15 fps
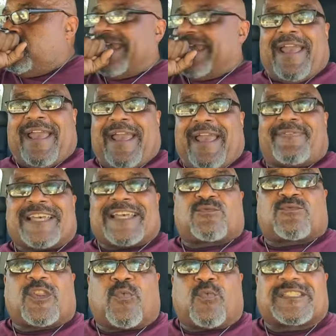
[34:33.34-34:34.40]
and that's where
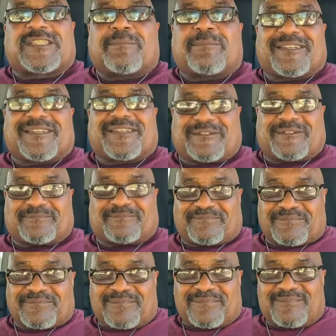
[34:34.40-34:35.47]
the wisdom is.
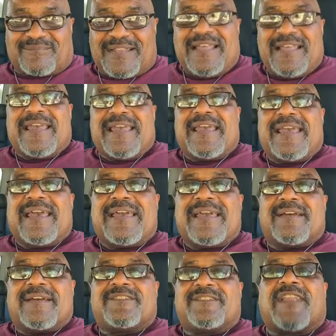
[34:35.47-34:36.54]

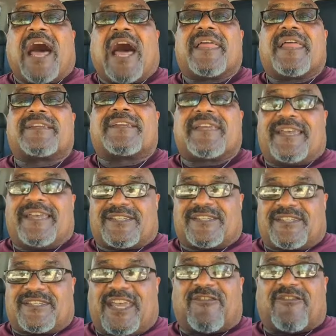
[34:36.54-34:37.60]
Knowledge is
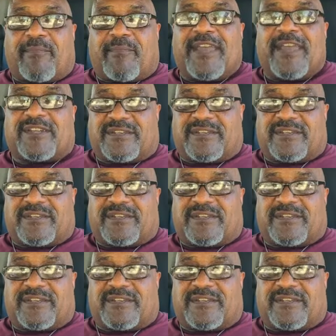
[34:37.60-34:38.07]
information,